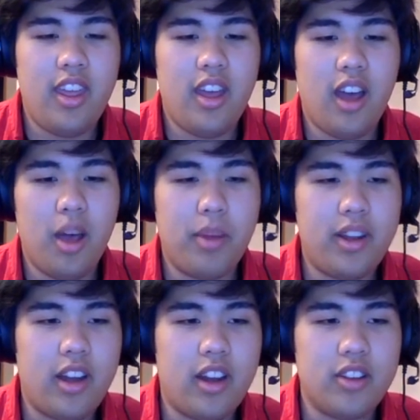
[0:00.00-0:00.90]
uh, my
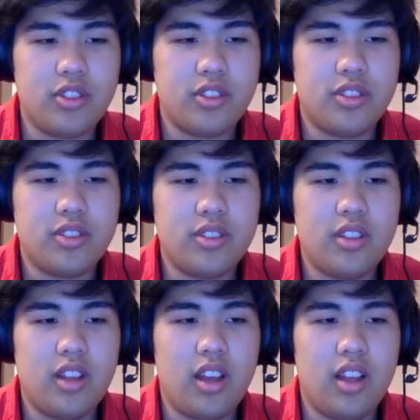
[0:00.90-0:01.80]
daughters
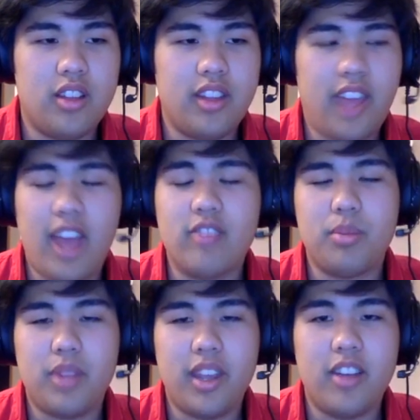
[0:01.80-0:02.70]
are, uh, they have
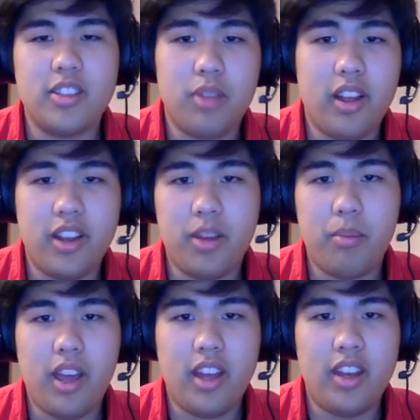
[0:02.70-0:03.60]
something else plotted in
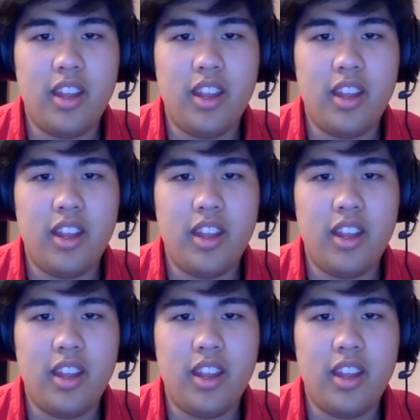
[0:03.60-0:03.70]
mind,